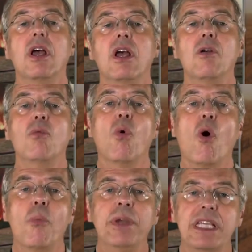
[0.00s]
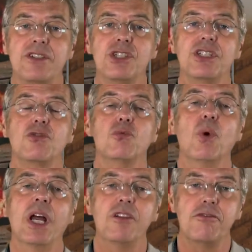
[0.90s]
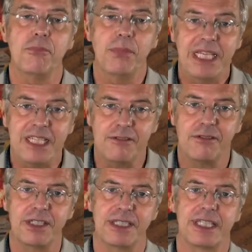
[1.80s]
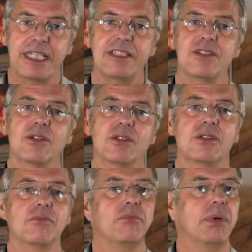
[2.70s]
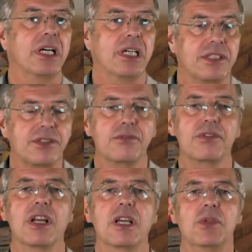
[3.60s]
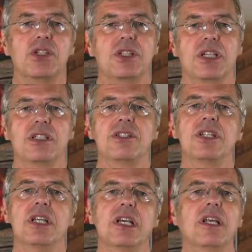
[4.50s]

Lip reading: Warming is just one of many facets or parts of climate change.